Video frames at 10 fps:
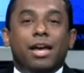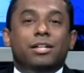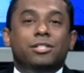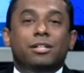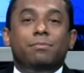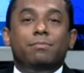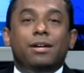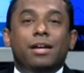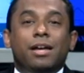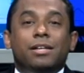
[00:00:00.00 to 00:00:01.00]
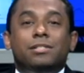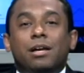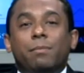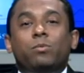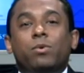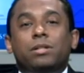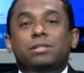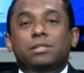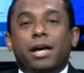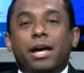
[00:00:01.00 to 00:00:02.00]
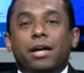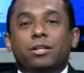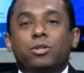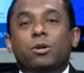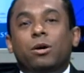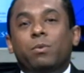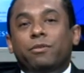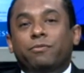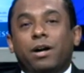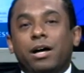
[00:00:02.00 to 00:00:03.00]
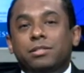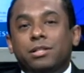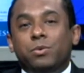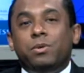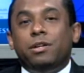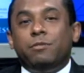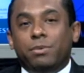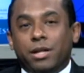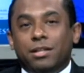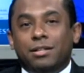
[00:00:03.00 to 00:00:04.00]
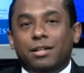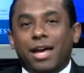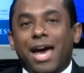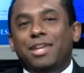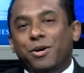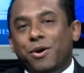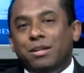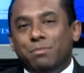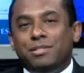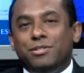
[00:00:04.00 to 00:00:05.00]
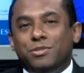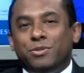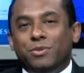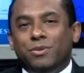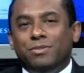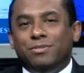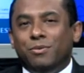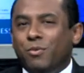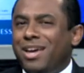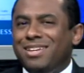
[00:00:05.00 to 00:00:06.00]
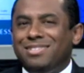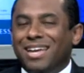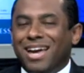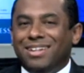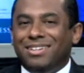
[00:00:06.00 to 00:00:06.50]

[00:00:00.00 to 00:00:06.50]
Jim, someone once said, "You're what Fonzie would have been had he gone to business school." Why is that?